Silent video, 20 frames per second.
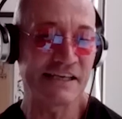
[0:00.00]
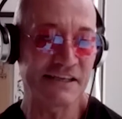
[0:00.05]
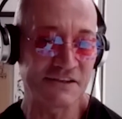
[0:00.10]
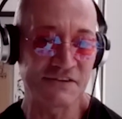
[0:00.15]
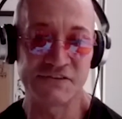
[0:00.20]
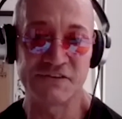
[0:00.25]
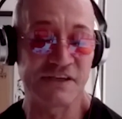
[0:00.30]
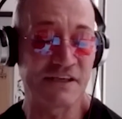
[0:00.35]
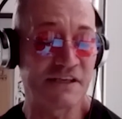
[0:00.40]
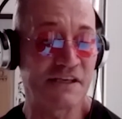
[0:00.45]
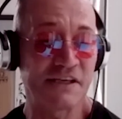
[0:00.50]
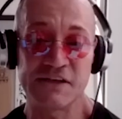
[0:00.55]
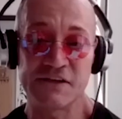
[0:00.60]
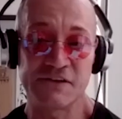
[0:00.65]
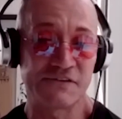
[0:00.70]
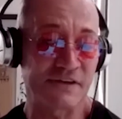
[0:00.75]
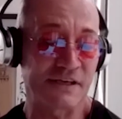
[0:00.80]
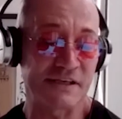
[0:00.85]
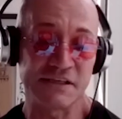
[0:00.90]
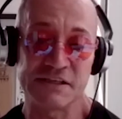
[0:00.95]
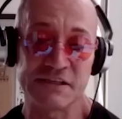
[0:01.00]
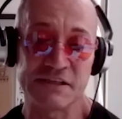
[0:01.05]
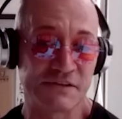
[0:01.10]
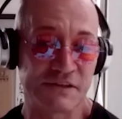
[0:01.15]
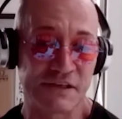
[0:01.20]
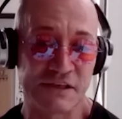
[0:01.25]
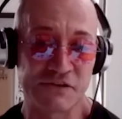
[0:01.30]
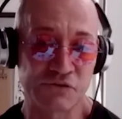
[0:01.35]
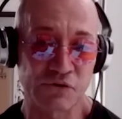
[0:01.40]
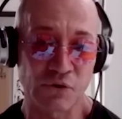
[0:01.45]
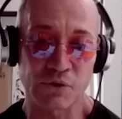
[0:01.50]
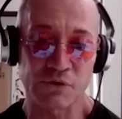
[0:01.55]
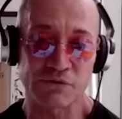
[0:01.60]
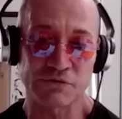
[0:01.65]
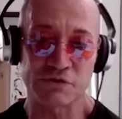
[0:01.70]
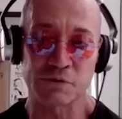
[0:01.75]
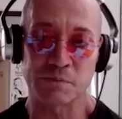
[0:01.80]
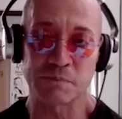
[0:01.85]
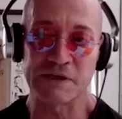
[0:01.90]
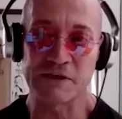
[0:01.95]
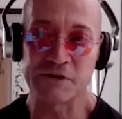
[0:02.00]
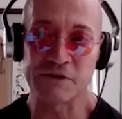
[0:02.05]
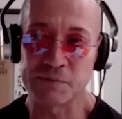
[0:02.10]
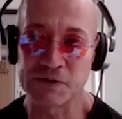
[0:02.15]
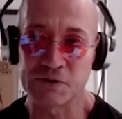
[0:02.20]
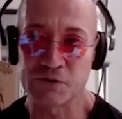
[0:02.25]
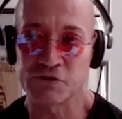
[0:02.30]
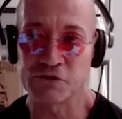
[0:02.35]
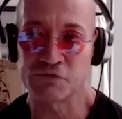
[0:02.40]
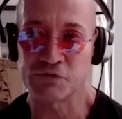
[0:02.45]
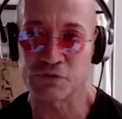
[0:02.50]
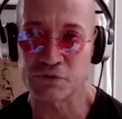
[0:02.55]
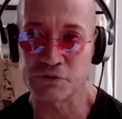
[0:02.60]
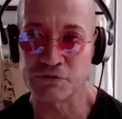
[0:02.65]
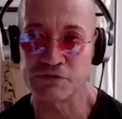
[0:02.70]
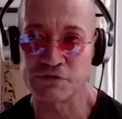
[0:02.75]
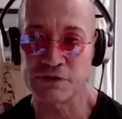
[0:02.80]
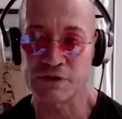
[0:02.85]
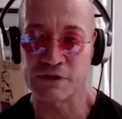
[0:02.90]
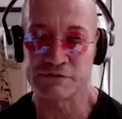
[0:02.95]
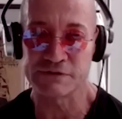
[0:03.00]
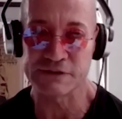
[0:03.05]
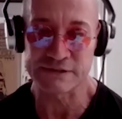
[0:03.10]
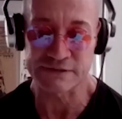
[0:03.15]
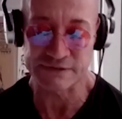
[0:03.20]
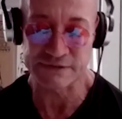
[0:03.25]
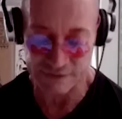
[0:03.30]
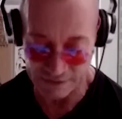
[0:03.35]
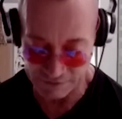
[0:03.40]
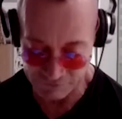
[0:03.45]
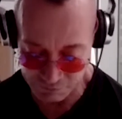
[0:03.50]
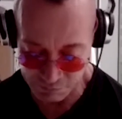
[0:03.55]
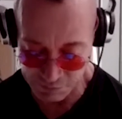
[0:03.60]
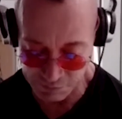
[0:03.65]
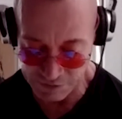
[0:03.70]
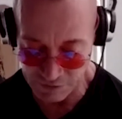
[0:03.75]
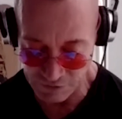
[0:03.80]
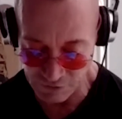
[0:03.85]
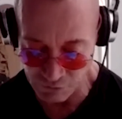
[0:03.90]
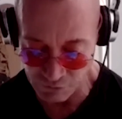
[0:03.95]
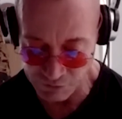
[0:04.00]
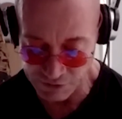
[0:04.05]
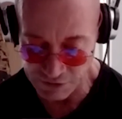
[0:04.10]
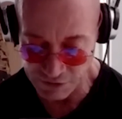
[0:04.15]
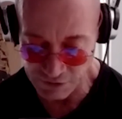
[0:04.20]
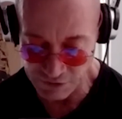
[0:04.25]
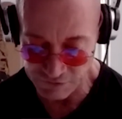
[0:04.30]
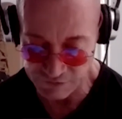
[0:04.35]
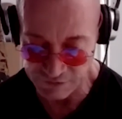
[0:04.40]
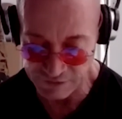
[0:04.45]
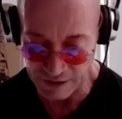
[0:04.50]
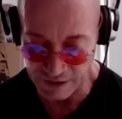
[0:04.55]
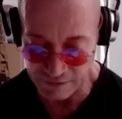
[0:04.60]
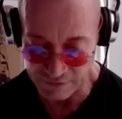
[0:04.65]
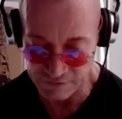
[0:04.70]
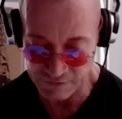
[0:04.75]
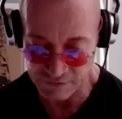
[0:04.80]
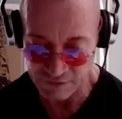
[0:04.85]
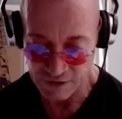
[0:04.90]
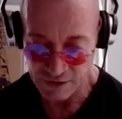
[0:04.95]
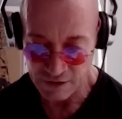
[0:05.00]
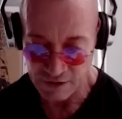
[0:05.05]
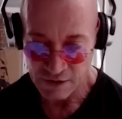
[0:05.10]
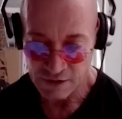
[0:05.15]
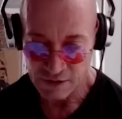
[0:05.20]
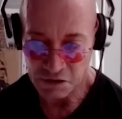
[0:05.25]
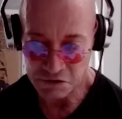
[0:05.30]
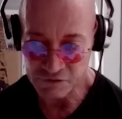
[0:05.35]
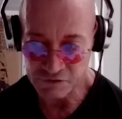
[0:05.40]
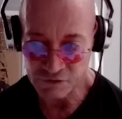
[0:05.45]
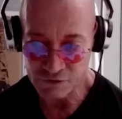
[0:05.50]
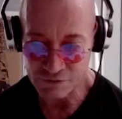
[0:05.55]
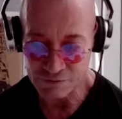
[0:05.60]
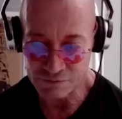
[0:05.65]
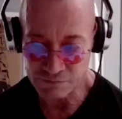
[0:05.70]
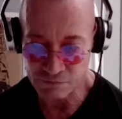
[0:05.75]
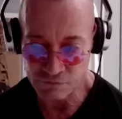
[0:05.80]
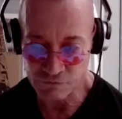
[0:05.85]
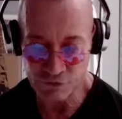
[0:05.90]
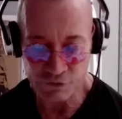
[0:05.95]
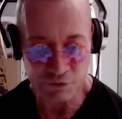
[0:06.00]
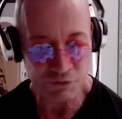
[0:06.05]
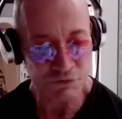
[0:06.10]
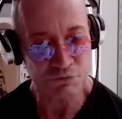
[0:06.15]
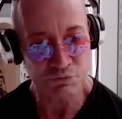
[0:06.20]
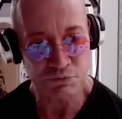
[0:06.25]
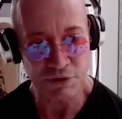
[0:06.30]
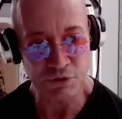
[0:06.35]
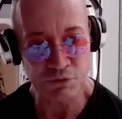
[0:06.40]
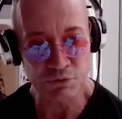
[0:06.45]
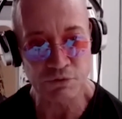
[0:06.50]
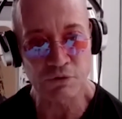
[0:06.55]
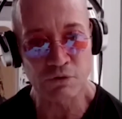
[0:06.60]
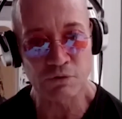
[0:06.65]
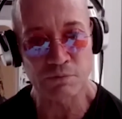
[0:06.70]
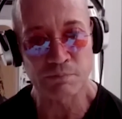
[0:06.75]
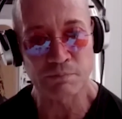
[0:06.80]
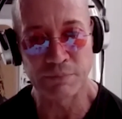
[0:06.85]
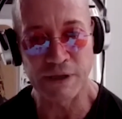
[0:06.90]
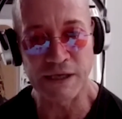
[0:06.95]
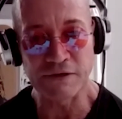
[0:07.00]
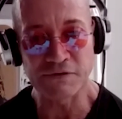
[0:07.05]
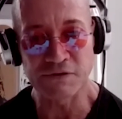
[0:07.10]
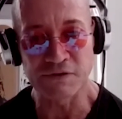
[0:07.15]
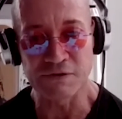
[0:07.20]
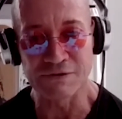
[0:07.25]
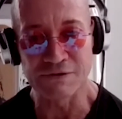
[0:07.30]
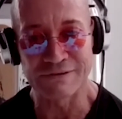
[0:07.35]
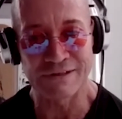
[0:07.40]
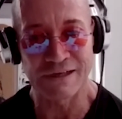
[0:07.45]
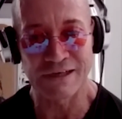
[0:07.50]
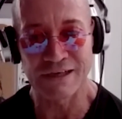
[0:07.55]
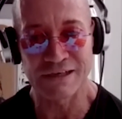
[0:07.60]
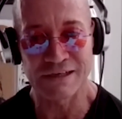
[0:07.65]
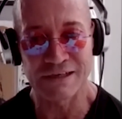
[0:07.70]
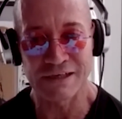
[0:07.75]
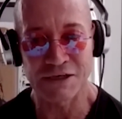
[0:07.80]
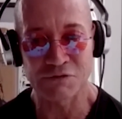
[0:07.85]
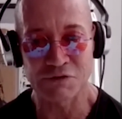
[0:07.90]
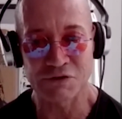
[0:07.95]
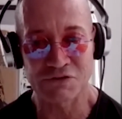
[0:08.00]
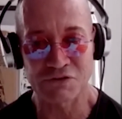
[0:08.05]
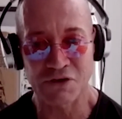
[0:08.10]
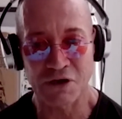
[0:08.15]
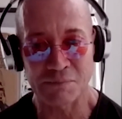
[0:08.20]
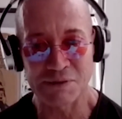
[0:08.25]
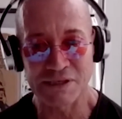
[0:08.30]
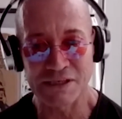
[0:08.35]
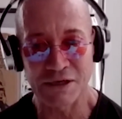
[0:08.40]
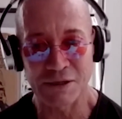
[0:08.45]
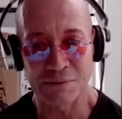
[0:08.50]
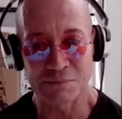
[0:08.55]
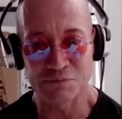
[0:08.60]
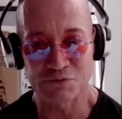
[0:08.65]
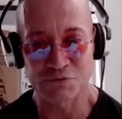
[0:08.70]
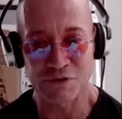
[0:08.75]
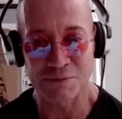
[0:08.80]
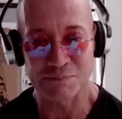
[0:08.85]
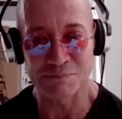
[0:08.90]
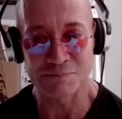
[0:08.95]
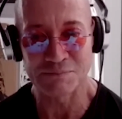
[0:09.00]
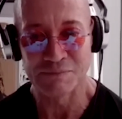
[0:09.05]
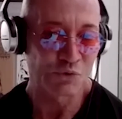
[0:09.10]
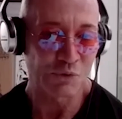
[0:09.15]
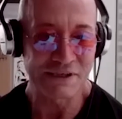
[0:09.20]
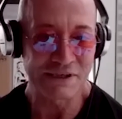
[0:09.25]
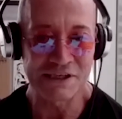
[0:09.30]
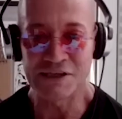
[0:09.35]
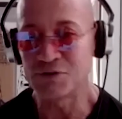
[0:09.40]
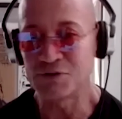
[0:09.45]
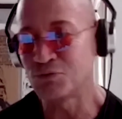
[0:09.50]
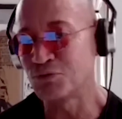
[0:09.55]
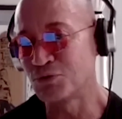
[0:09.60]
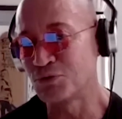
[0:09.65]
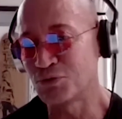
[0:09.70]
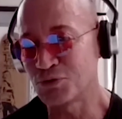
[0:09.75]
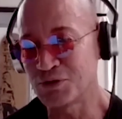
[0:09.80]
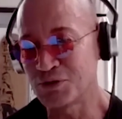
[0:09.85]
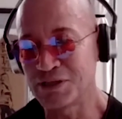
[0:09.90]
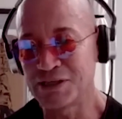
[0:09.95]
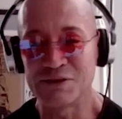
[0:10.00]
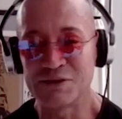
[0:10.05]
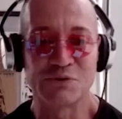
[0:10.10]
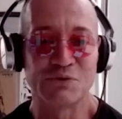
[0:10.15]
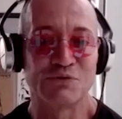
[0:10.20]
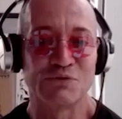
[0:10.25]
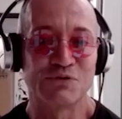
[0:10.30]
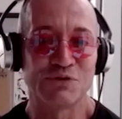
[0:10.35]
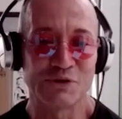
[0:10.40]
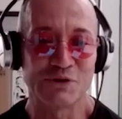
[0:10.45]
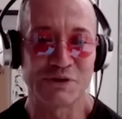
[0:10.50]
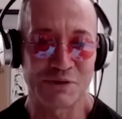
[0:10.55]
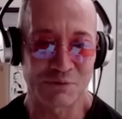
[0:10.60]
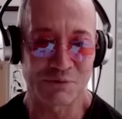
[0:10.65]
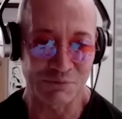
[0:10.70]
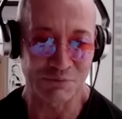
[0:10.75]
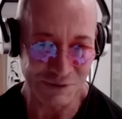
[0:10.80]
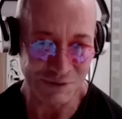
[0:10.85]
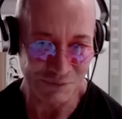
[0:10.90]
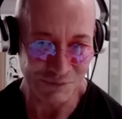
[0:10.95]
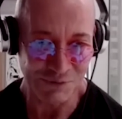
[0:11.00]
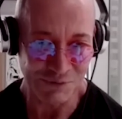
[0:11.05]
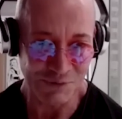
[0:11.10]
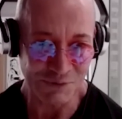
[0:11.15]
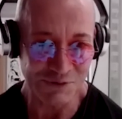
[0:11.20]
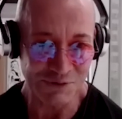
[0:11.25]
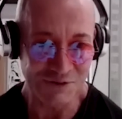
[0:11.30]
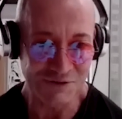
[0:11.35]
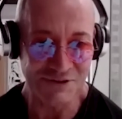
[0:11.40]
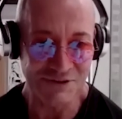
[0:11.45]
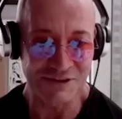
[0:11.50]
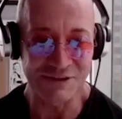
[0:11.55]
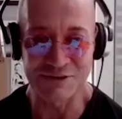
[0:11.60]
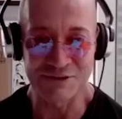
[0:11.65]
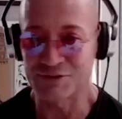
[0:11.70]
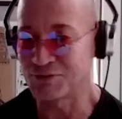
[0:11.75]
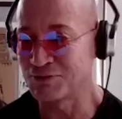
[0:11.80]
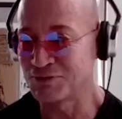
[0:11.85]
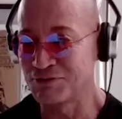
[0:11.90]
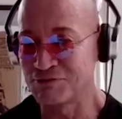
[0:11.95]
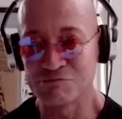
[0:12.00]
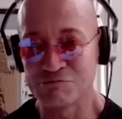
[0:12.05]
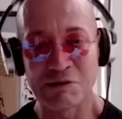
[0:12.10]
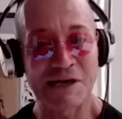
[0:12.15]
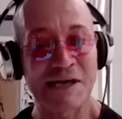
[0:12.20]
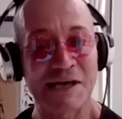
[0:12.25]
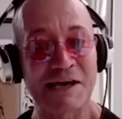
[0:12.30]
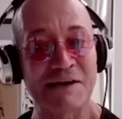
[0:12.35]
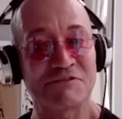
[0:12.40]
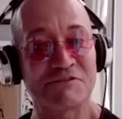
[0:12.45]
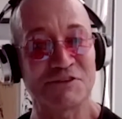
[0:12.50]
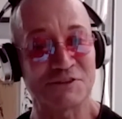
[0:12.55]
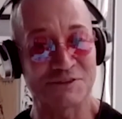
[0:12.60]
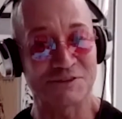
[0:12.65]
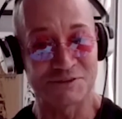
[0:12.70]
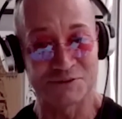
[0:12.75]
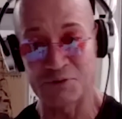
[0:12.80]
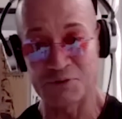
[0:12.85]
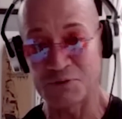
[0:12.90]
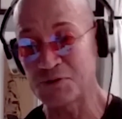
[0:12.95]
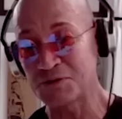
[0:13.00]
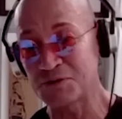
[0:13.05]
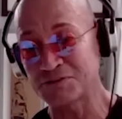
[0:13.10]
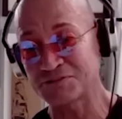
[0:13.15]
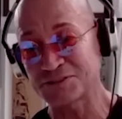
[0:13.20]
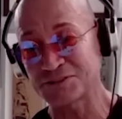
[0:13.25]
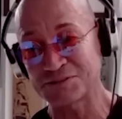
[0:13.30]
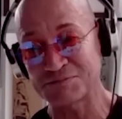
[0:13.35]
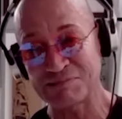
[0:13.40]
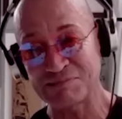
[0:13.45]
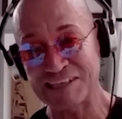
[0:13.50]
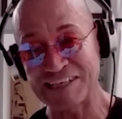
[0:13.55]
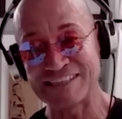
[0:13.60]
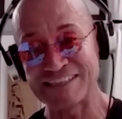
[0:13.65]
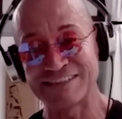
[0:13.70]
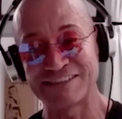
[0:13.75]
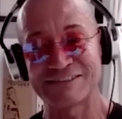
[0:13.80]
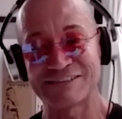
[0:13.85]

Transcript: is, it is, and it's it's all over the place because for the fun of it, I've been doing these tests on a very regular basis. And I was coming up from 28 to 38 to 43 to 36 to whatever, all over the place.